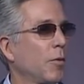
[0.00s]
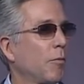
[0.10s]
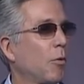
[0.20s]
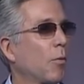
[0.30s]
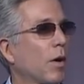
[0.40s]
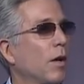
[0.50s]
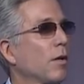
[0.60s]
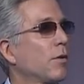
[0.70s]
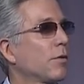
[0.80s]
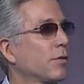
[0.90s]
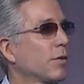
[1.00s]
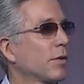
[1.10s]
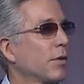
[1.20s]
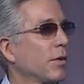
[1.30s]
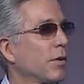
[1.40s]
But what I learned
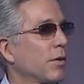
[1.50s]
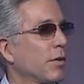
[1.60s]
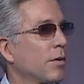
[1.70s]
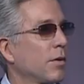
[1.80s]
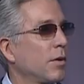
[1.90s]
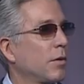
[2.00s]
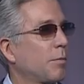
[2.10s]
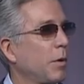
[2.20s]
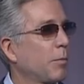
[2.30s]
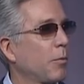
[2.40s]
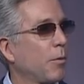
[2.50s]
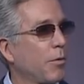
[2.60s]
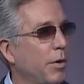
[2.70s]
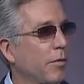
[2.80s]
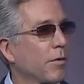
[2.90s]
is people will
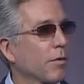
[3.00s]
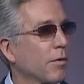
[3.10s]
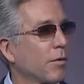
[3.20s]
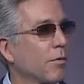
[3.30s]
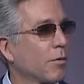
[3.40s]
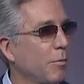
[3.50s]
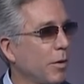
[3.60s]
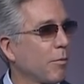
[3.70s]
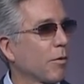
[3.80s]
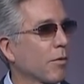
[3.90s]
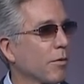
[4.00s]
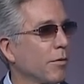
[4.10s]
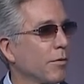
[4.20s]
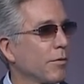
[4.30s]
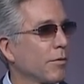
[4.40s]
never remember
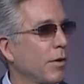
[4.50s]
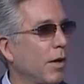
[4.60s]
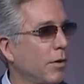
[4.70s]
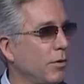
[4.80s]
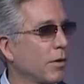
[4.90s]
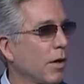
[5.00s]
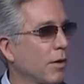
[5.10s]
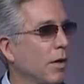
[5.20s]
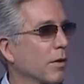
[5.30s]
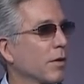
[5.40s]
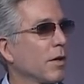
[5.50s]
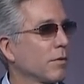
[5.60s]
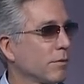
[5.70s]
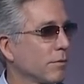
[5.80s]
how you got knocked down,